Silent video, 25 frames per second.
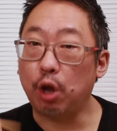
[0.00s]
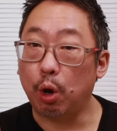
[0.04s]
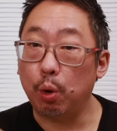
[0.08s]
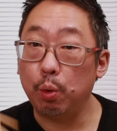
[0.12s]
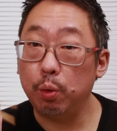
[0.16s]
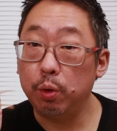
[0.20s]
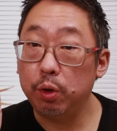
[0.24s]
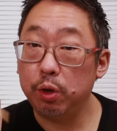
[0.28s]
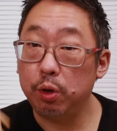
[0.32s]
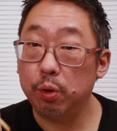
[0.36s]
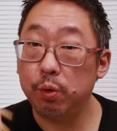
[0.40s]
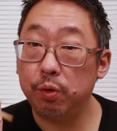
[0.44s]

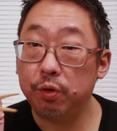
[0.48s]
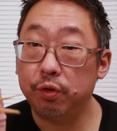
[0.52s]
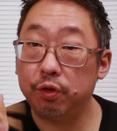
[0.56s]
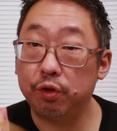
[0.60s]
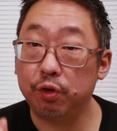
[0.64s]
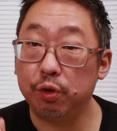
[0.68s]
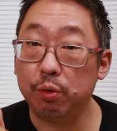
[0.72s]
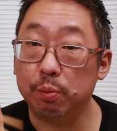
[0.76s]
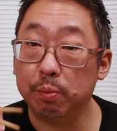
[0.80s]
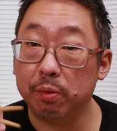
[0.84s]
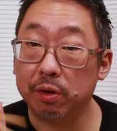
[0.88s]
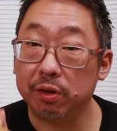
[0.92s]
Don't use
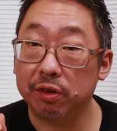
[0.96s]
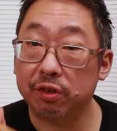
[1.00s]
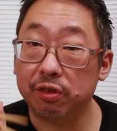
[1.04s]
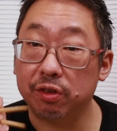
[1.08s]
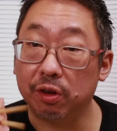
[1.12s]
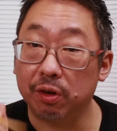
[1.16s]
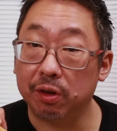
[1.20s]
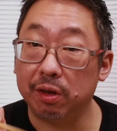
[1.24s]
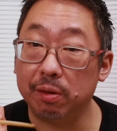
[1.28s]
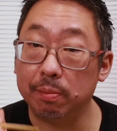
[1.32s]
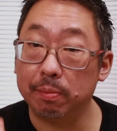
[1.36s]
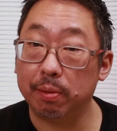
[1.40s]
too much
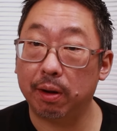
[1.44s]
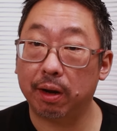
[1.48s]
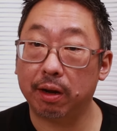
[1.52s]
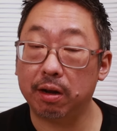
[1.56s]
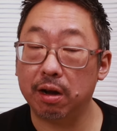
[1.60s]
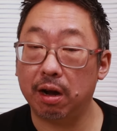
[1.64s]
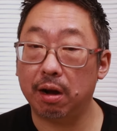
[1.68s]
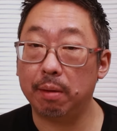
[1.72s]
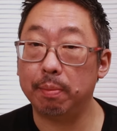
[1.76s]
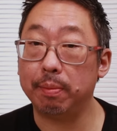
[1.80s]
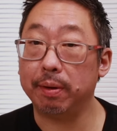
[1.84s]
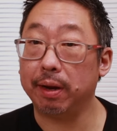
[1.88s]
sodium
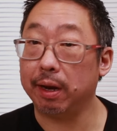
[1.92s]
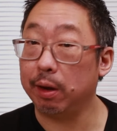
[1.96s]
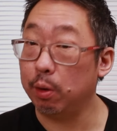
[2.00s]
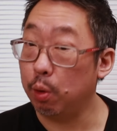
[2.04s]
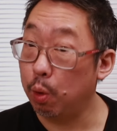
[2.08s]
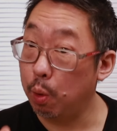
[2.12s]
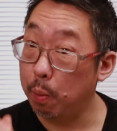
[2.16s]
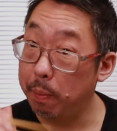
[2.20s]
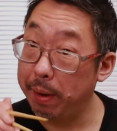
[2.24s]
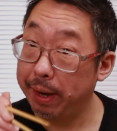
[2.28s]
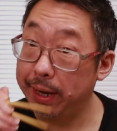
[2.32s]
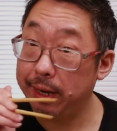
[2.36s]
bicarbonate
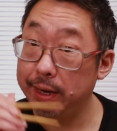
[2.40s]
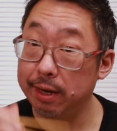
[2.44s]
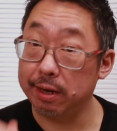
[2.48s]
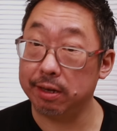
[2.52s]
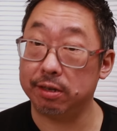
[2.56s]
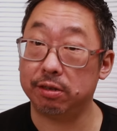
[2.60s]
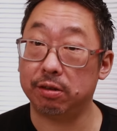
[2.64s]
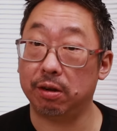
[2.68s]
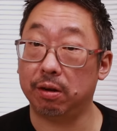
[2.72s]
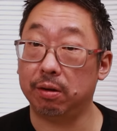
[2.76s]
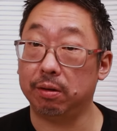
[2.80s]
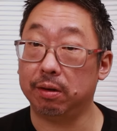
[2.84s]
or
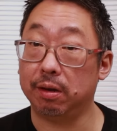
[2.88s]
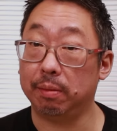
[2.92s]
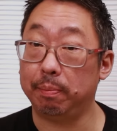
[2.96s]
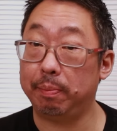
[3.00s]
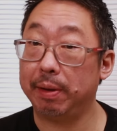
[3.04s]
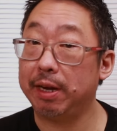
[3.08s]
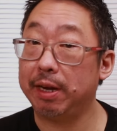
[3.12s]
baking soda,